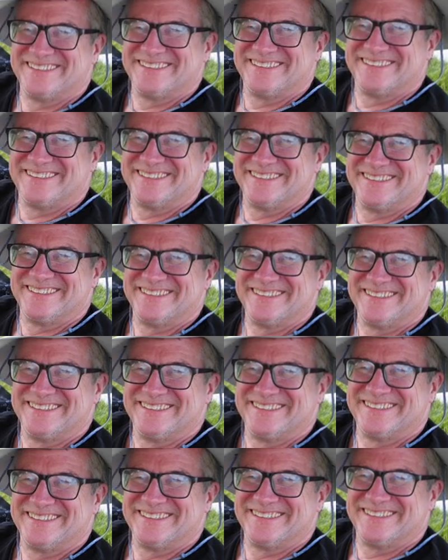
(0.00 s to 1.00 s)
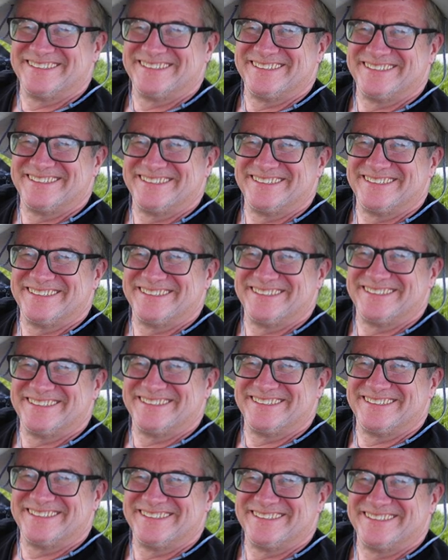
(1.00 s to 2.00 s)

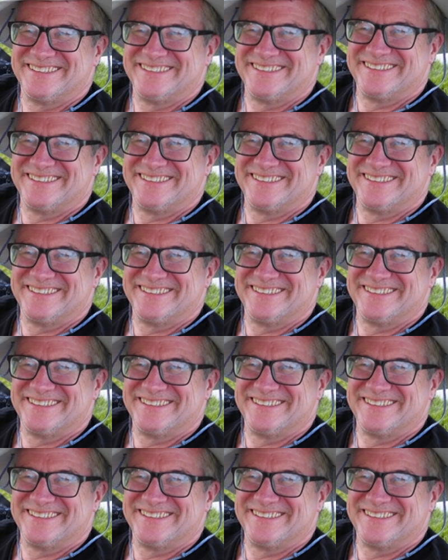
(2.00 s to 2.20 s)
[no speech]